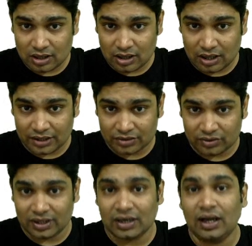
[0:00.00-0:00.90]
I
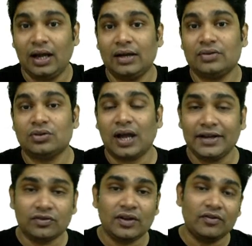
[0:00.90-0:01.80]
square R. So I
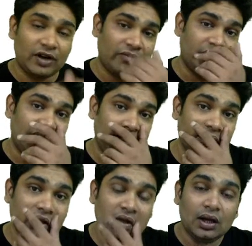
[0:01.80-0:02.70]
square would have meant
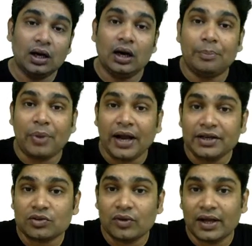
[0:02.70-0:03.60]
pi
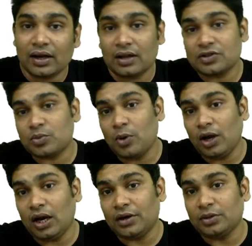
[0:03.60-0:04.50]
square
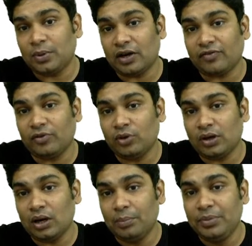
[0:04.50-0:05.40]
small r to the power
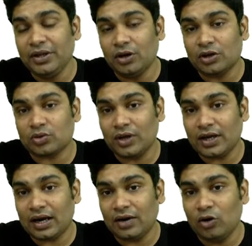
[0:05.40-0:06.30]
4, B naught
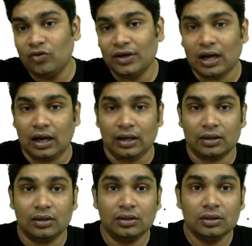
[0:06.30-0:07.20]
square and over R.
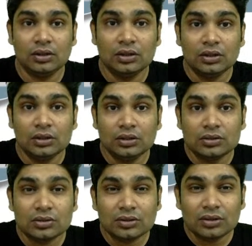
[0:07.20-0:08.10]

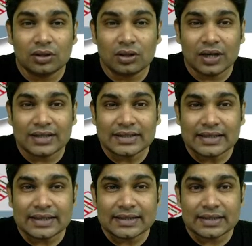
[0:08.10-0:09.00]
Let's see.
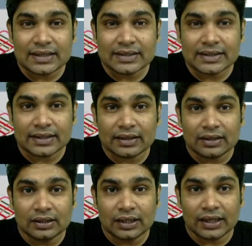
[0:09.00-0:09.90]

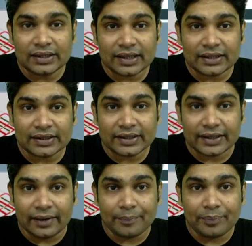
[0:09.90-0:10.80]
I think,
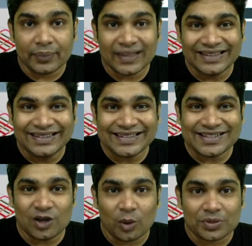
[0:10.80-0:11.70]
yeah. This is
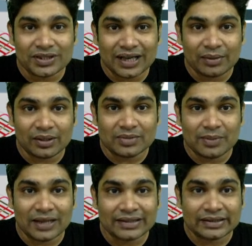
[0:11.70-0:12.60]
the option that is
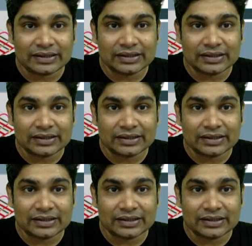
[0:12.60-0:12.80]
matching.